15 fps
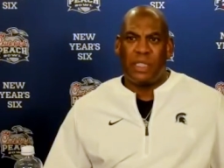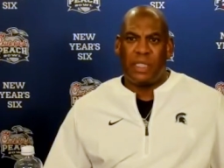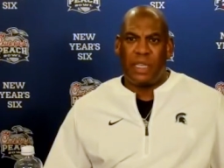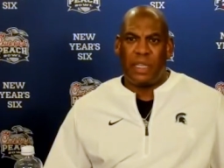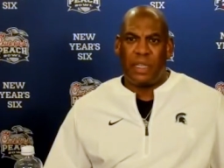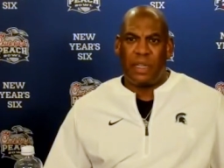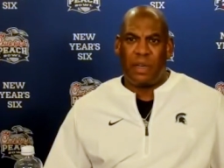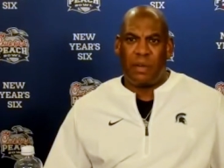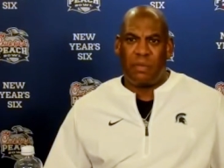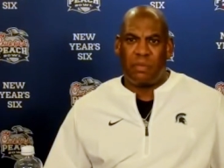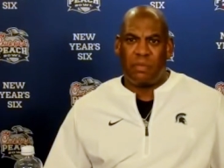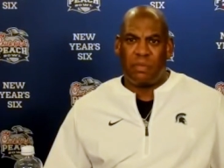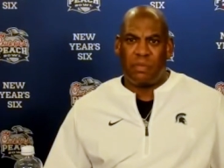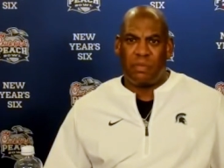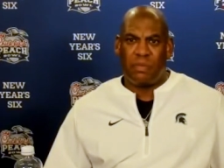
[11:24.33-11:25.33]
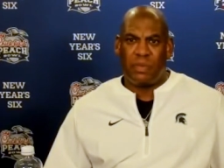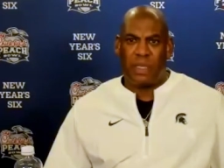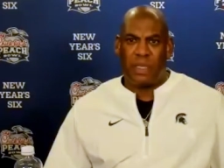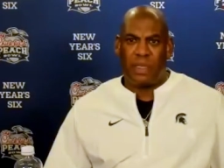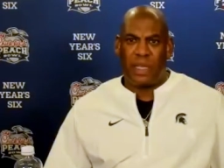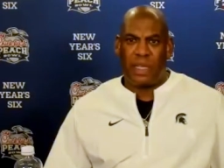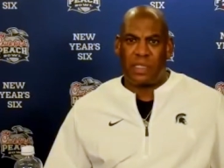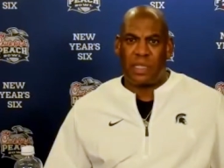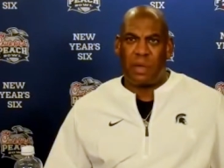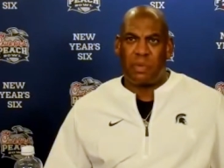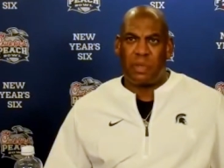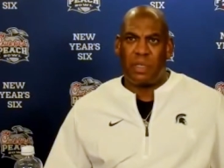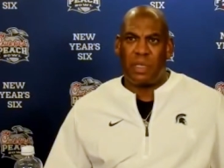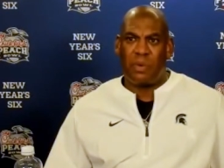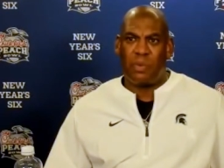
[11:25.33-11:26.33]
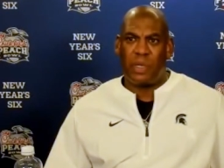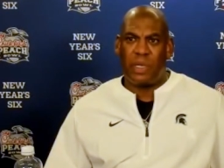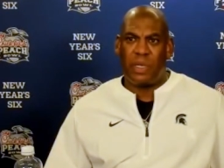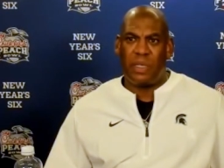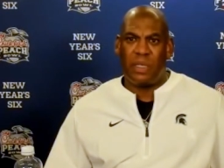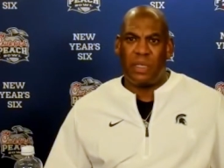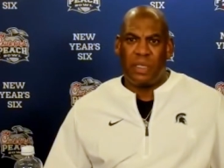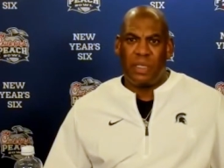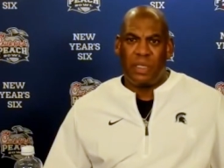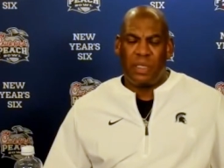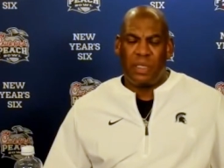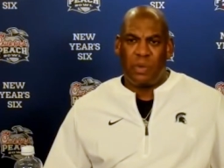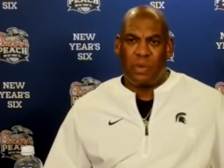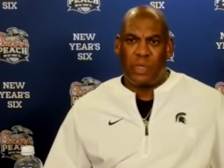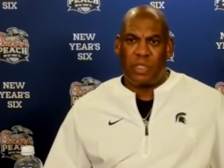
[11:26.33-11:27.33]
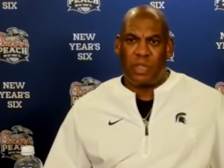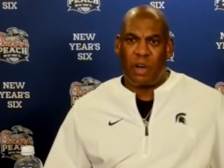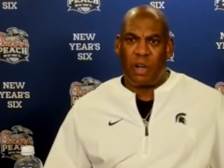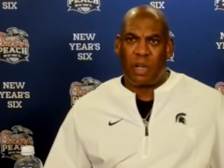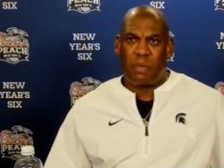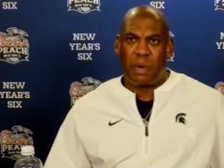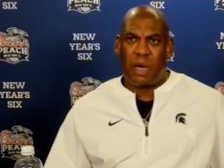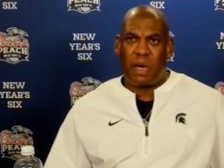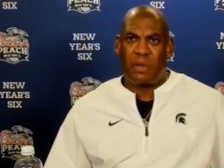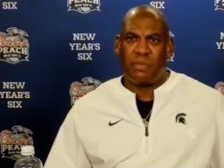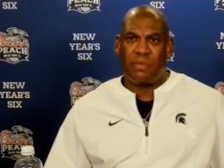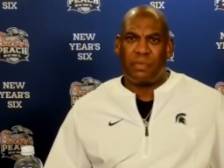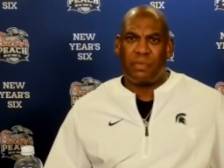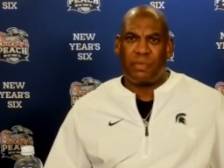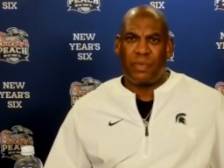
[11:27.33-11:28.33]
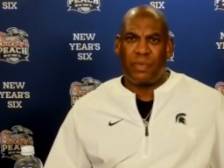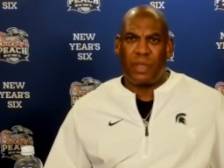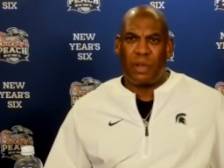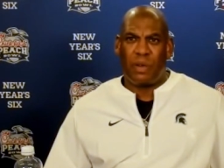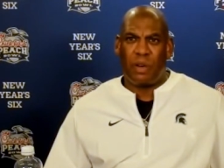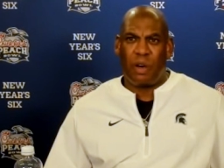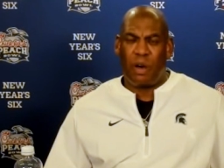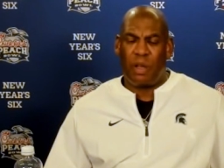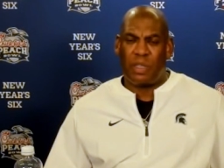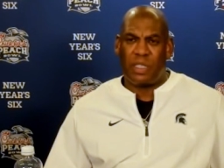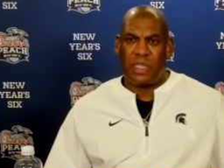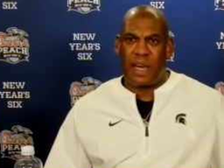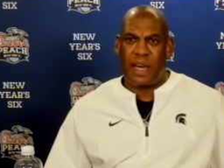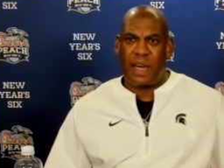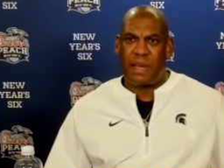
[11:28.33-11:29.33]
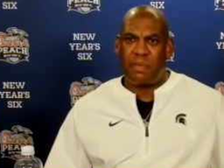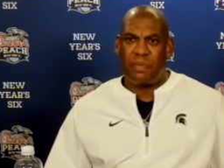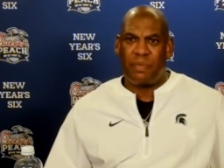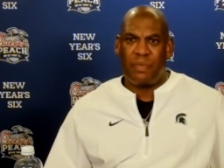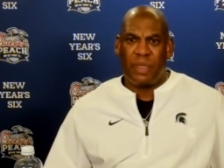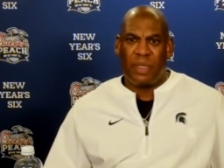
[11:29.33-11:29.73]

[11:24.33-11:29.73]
and um, and that's something that we that we talk about, you know, all the time,